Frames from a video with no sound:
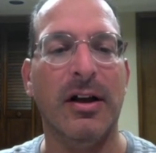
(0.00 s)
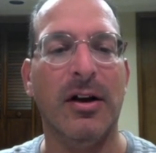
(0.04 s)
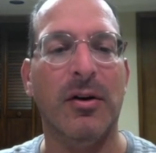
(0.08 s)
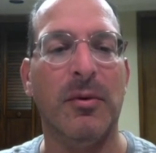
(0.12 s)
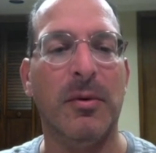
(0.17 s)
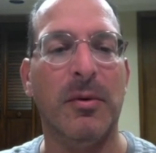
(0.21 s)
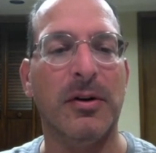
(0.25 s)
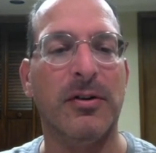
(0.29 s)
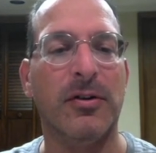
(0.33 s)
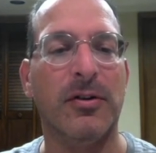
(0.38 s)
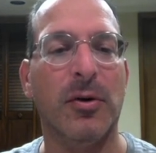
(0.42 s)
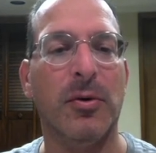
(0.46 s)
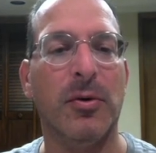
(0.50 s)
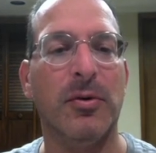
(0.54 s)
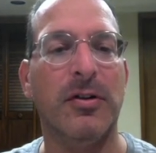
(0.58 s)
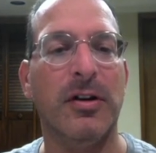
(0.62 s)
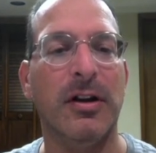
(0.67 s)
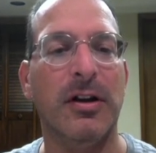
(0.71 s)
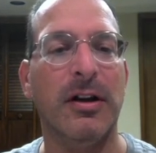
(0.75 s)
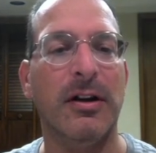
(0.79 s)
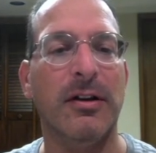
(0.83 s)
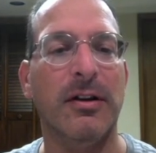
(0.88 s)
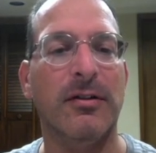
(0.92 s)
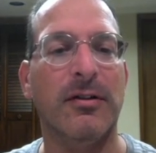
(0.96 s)
What's
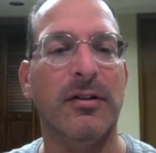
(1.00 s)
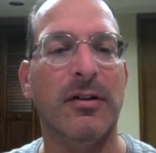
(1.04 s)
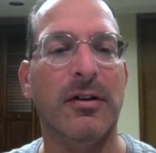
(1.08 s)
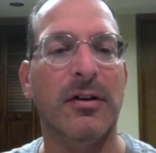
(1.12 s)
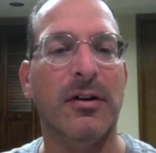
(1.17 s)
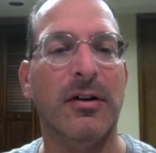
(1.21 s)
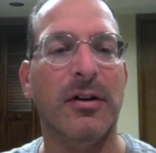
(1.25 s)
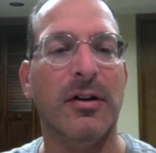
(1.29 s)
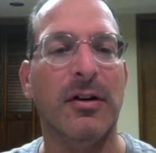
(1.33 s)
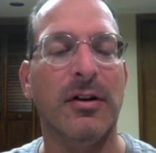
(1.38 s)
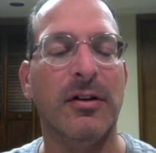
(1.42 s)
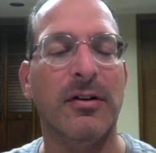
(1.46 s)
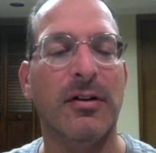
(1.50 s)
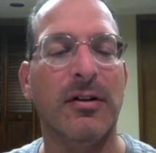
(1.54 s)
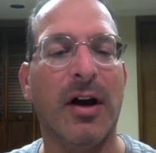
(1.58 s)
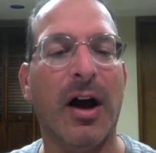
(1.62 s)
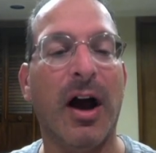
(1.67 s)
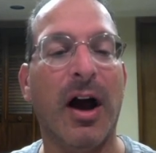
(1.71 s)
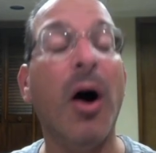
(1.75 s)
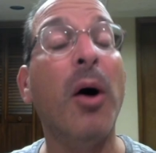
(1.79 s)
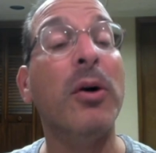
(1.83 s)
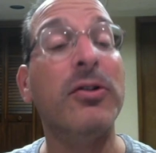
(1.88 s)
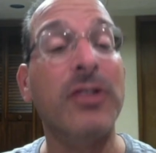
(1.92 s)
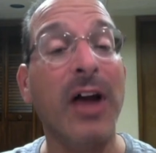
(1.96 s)
OTs? Tie
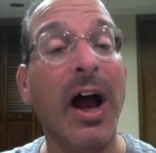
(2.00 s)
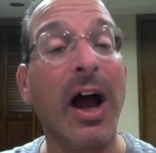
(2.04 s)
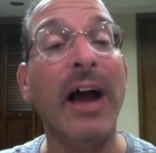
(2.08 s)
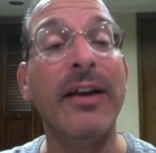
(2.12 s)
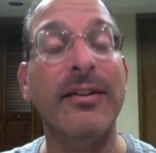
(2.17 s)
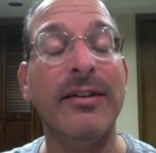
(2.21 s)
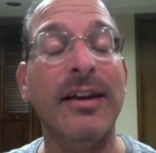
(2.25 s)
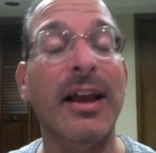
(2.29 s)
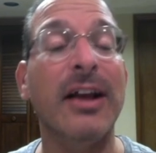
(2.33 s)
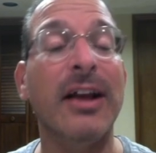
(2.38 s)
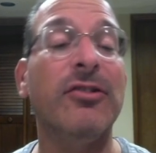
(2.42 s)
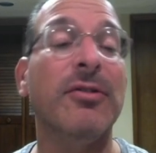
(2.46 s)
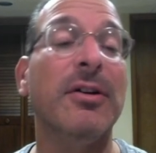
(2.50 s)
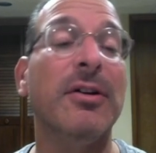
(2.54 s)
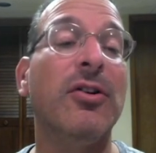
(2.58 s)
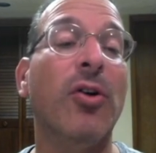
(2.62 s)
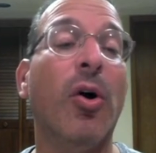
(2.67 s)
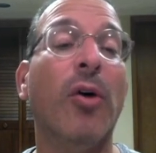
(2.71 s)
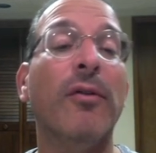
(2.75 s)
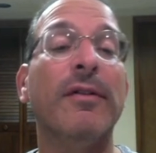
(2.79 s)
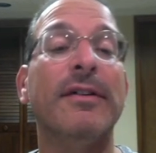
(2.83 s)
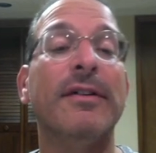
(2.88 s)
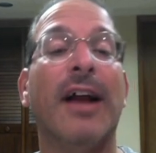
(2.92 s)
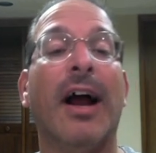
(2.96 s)
oh, ties can get you into
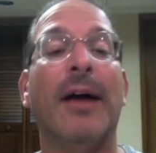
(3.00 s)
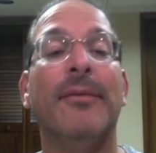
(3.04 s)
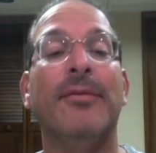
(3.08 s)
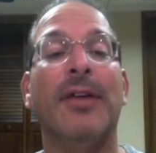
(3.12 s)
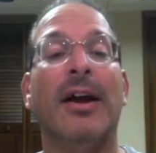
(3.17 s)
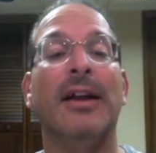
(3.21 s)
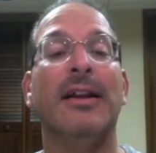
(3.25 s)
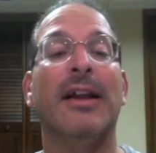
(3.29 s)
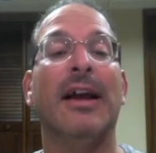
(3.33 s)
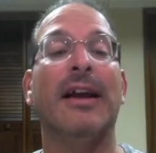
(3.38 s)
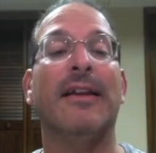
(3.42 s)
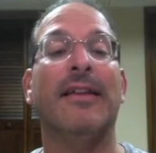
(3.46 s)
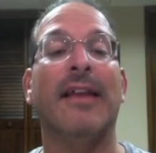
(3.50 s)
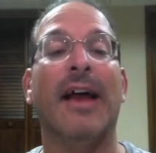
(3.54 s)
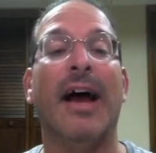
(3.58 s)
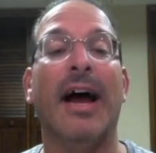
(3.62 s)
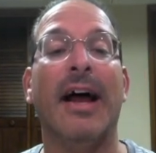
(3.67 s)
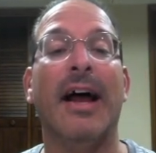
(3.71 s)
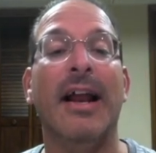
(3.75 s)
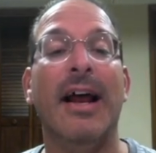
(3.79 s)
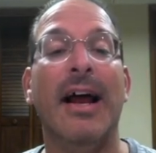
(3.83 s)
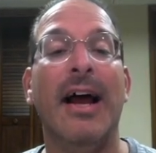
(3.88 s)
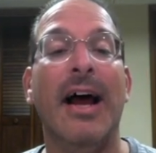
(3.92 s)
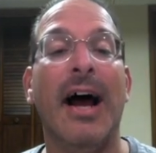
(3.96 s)
overtimes. I like
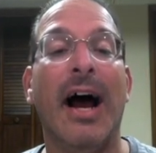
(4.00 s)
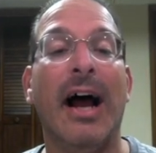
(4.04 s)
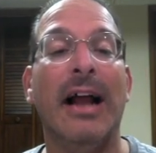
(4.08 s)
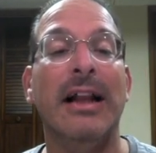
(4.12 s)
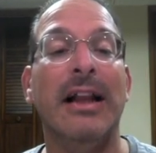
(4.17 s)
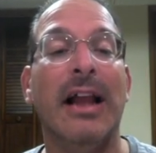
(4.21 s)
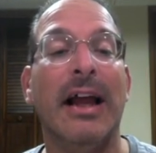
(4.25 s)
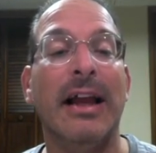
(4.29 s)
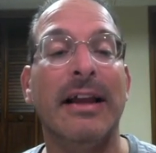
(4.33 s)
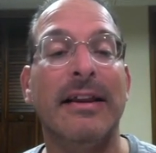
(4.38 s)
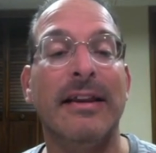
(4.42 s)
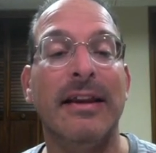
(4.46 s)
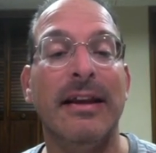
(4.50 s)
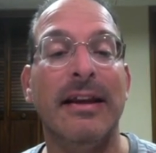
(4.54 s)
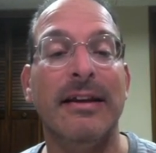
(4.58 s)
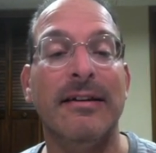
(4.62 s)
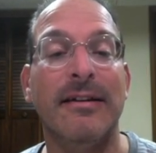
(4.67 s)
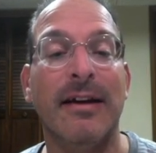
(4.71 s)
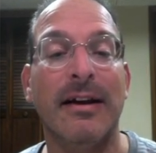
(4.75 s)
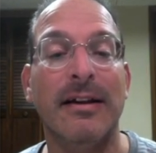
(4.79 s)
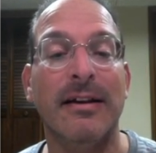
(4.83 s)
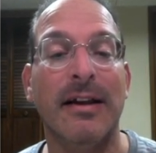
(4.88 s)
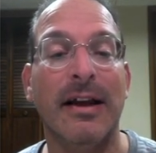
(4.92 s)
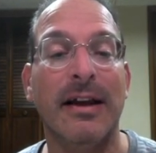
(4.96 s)
that. I like these.
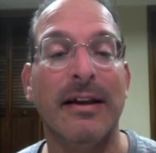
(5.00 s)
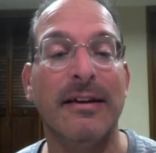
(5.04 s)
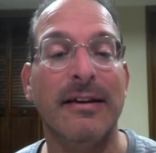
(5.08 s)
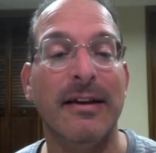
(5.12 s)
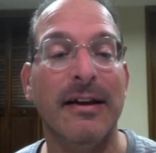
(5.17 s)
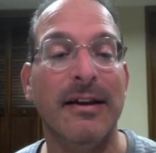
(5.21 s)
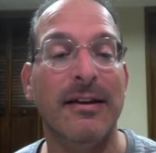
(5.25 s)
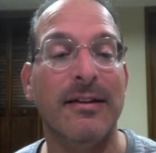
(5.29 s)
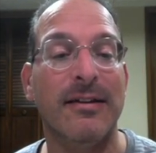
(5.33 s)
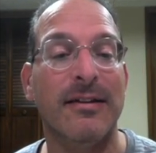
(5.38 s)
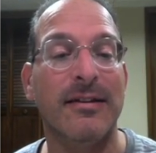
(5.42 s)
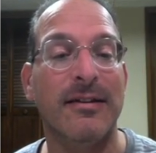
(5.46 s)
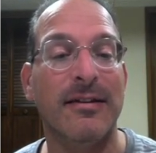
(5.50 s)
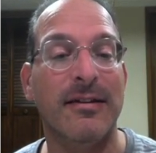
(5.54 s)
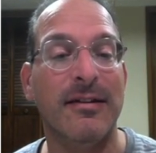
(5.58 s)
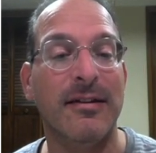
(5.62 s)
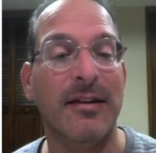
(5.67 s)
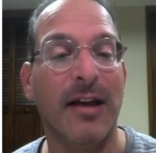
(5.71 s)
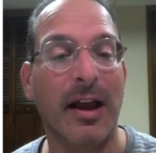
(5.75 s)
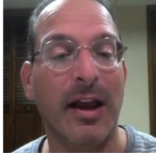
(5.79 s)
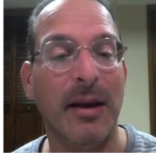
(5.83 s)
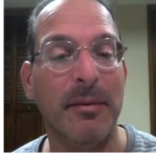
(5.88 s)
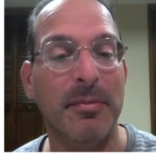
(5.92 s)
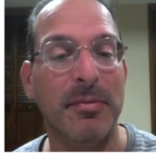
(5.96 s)
I like these.
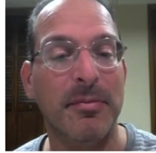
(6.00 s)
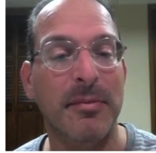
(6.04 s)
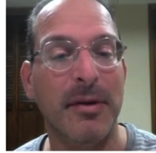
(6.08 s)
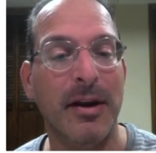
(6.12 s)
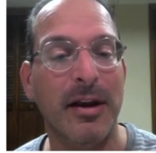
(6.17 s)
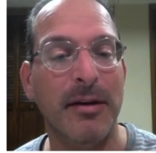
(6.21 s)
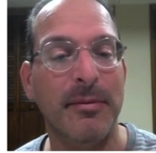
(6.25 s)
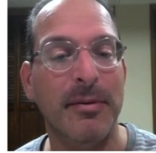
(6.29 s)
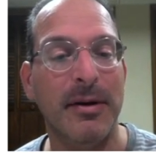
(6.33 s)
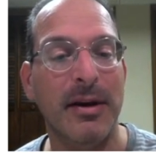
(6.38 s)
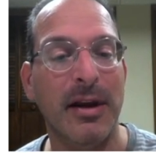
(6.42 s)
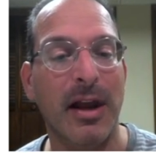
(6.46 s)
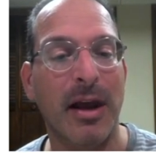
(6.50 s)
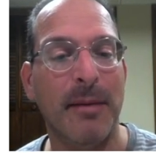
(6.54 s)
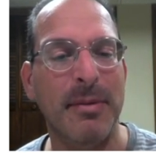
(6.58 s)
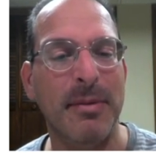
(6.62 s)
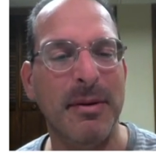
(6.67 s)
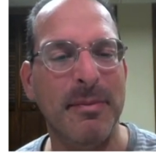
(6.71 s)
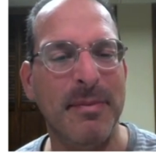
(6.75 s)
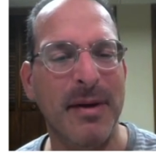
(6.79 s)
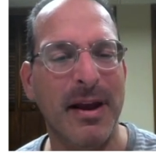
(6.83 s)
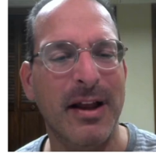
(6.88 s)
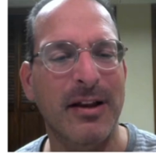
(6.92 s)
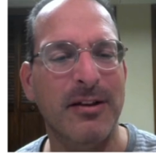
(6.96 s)
Snipe, maybe?
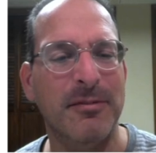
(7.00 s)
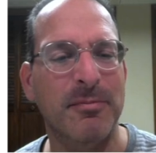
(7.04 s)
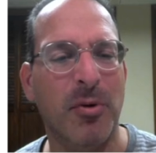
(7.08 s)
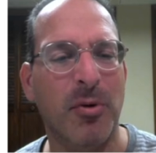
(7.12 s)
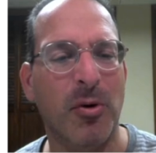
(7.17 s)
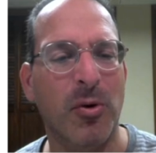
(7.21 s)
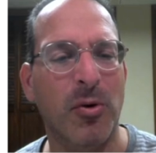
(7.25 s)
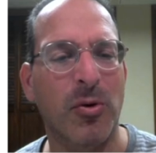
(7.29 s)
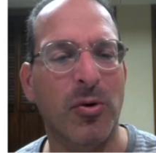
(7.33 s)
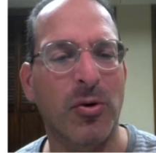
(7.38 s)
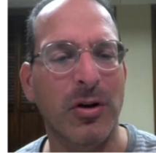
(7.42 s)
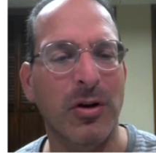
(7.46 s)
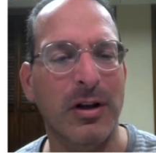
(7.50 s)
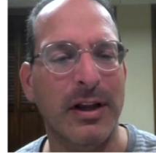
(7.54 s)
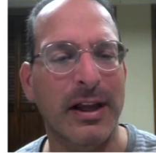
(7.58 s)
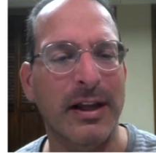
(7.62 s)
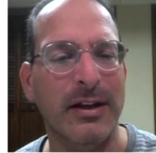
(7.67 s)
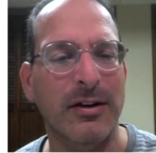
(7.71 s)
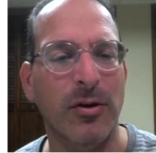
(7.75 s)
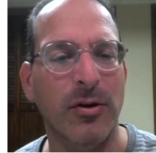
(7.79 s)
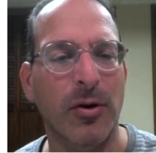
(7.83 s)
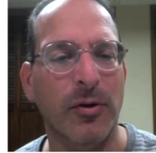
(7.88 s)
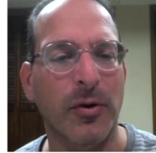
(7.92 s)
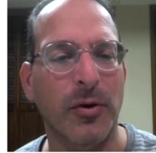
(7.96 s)
EpiPens, Polar,
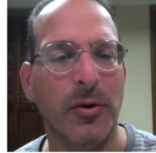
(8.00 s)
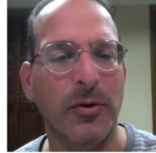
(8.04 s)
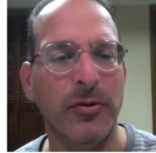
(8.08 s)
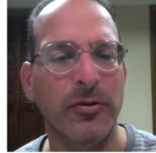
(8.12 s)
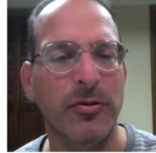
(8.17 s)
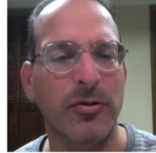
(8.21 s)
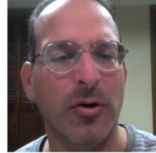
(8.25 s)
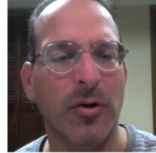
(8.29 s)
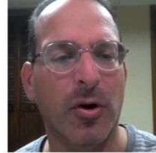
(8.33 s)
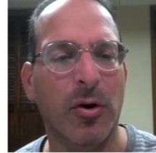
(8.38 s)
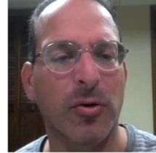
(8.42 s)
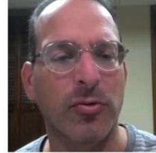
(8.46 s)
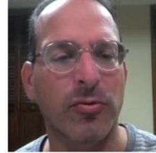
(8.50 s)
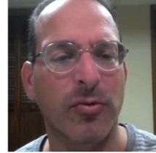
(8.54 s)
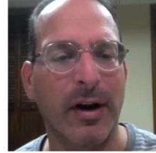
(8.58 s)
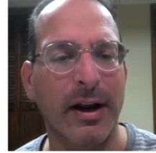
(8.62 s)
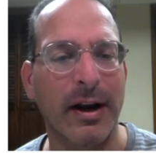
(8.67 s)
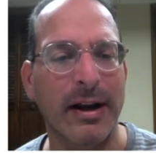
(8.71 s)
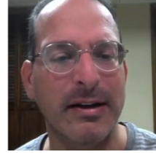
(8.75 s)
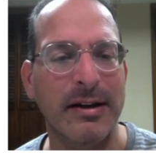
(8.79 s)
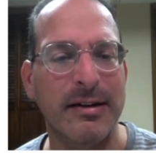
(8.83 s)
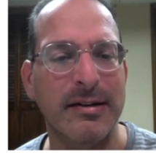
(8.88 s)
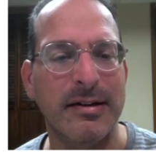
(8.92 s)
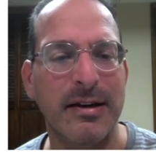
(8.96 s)
Lindt. No, those are all
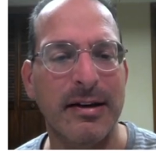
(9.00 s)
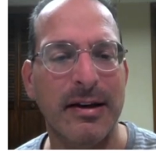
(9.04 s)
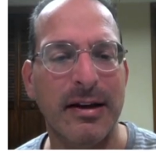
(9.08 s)
right.